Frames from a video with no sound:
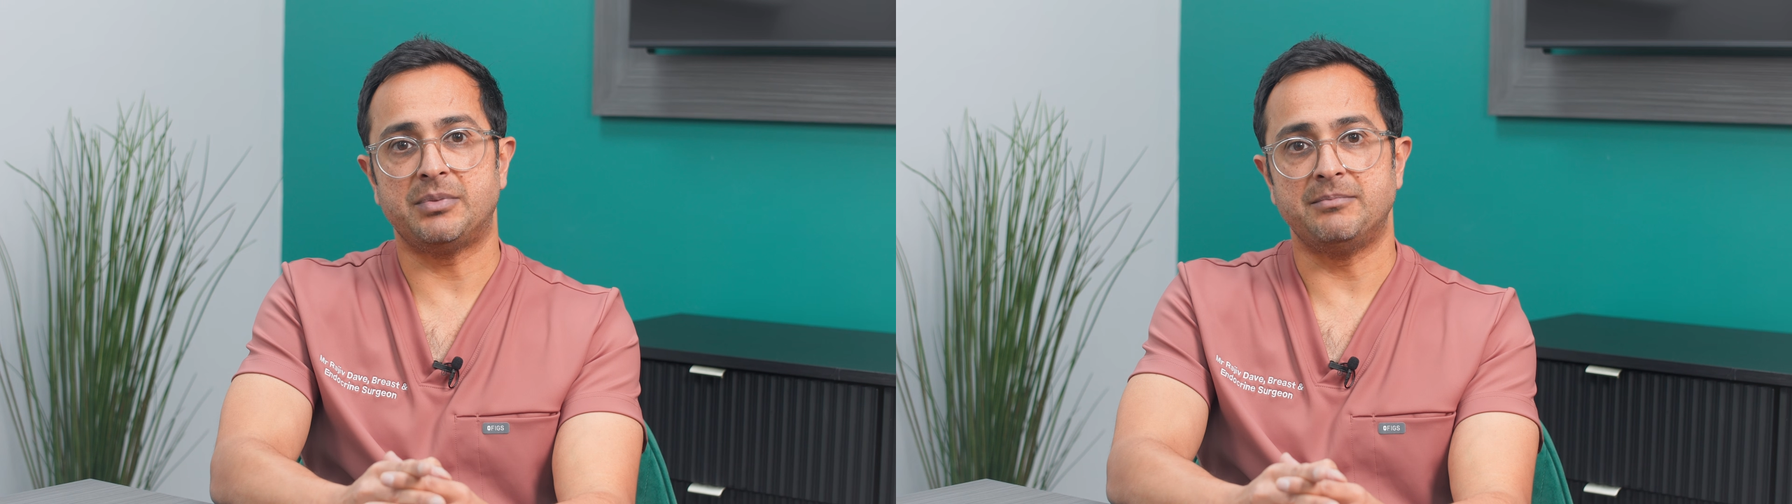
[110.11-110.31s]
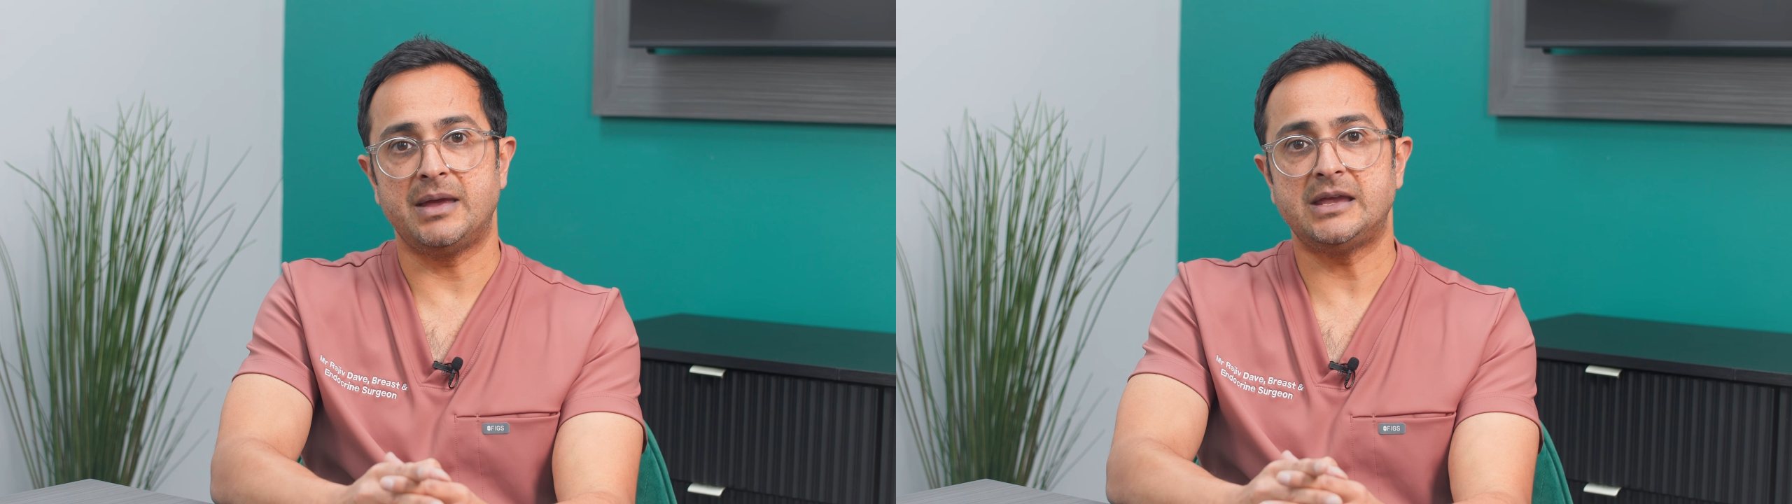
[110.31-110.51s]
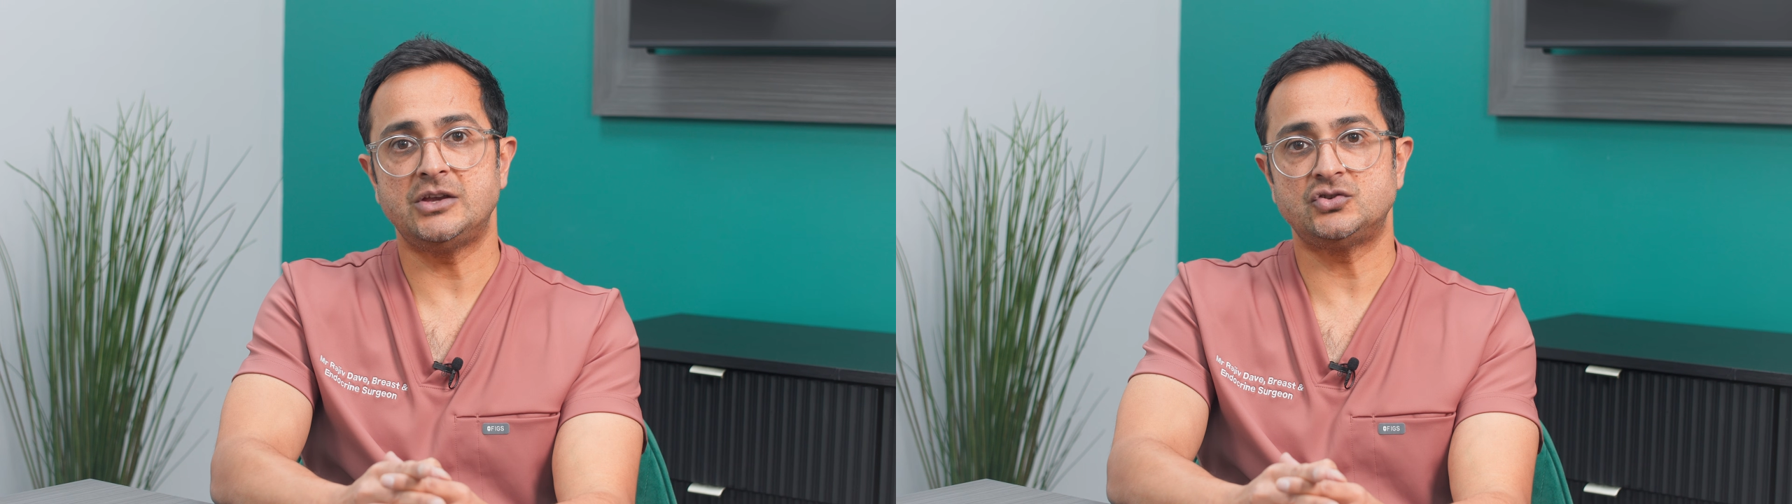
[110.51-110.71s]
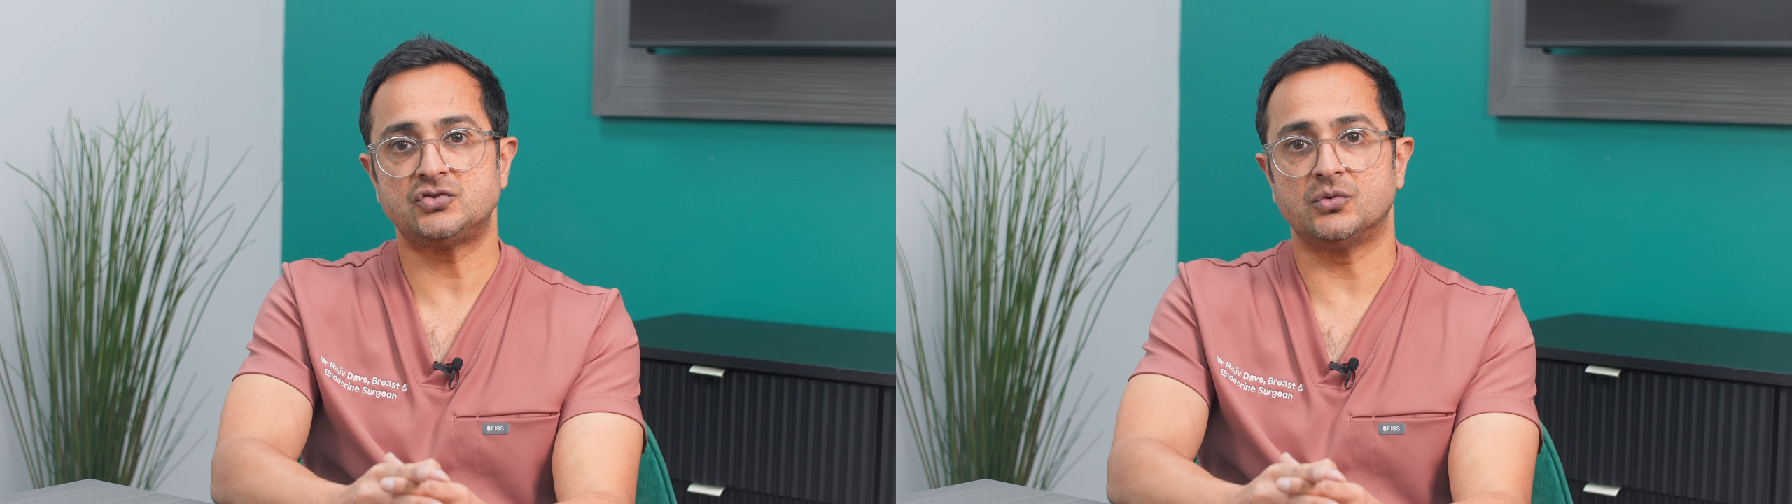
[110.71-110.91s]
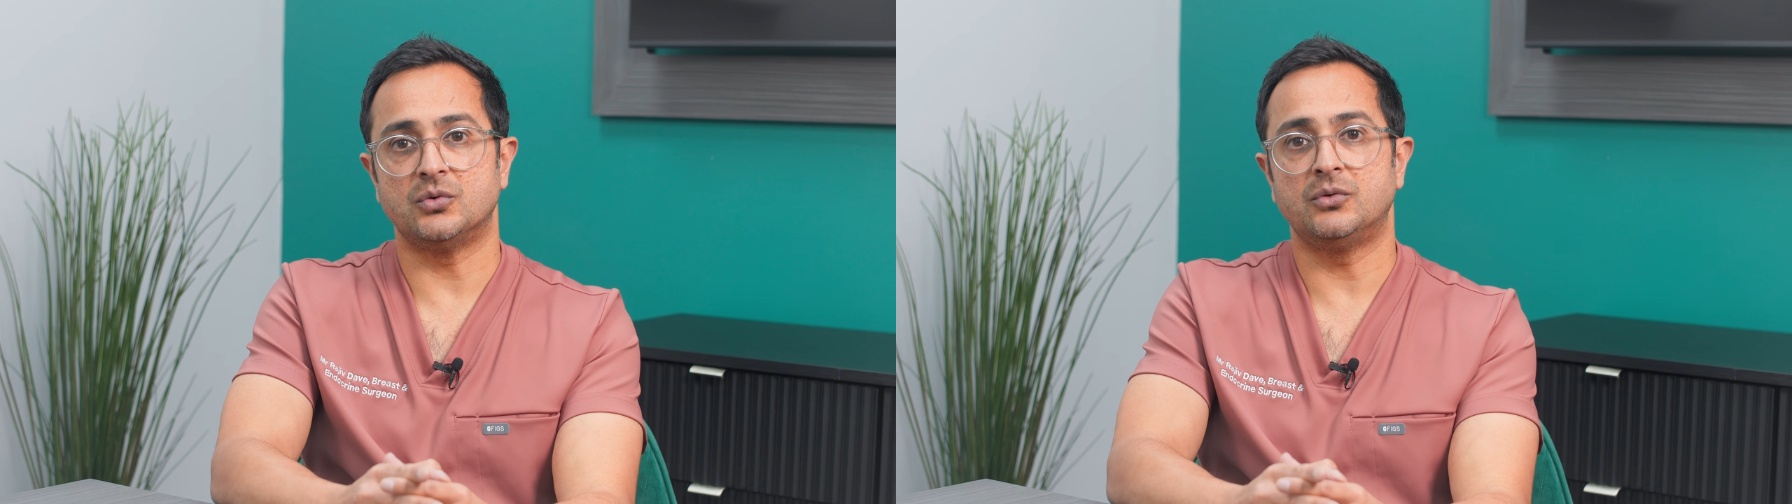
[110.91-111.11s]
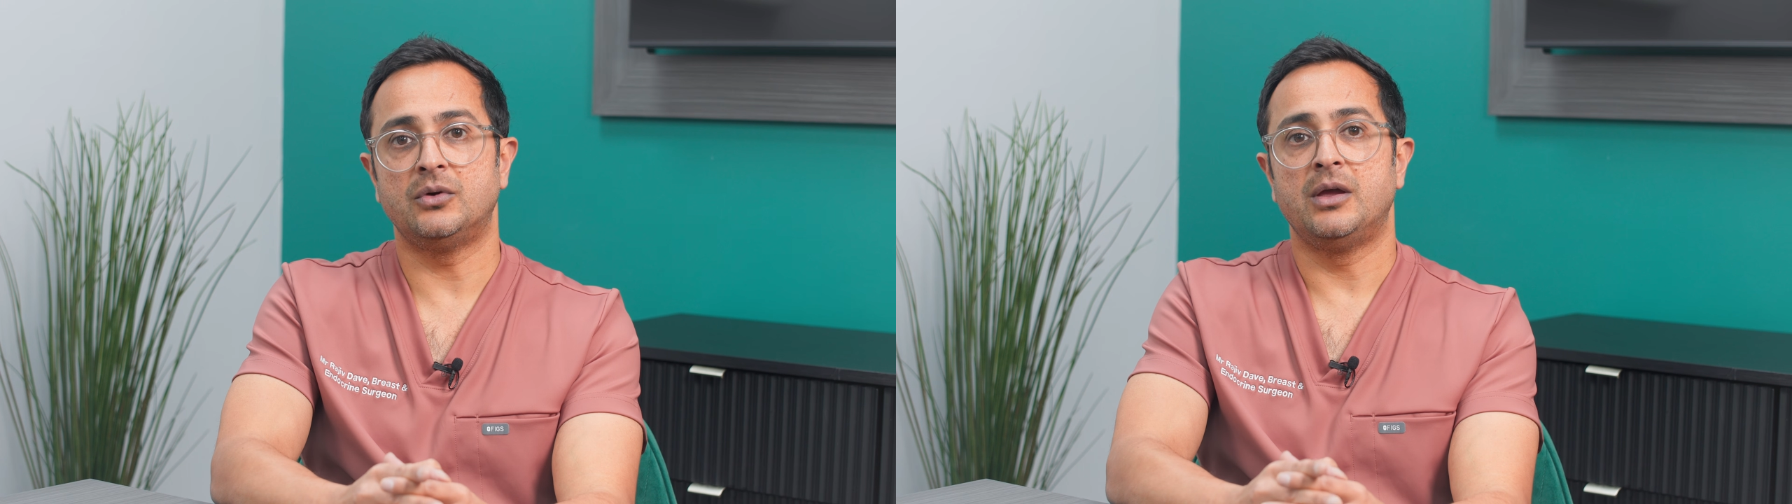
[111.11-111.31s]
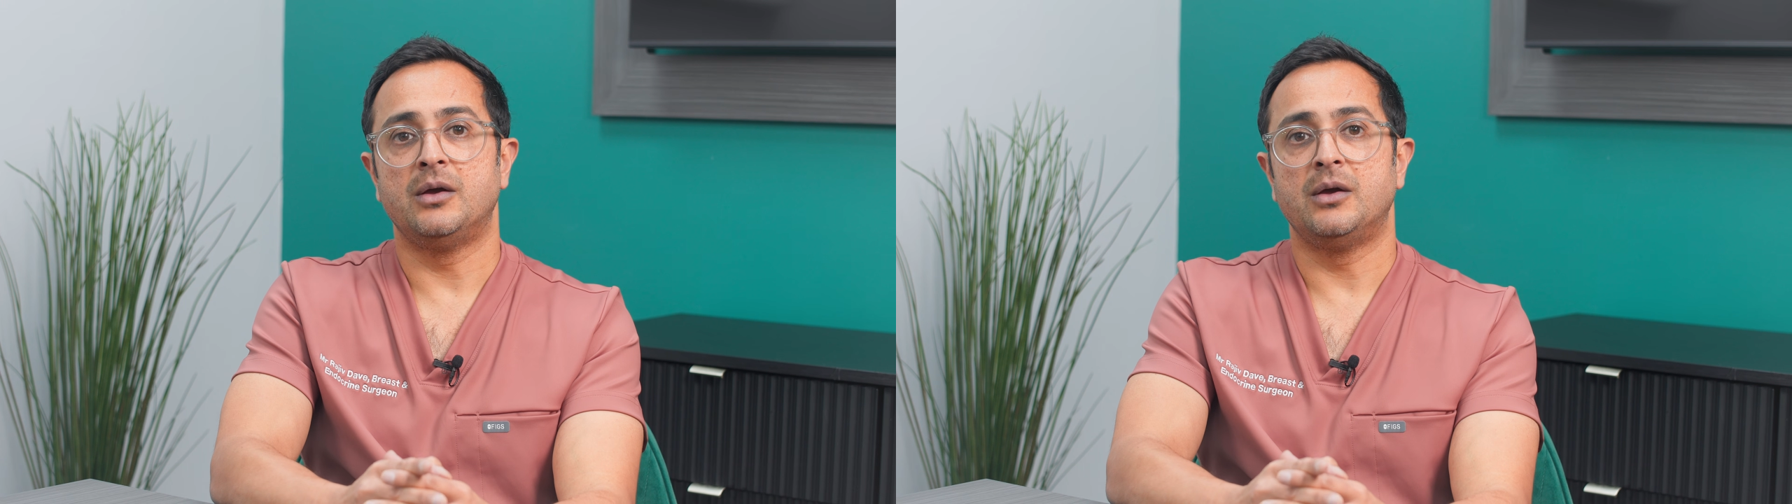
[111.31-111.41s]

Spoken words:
in making sure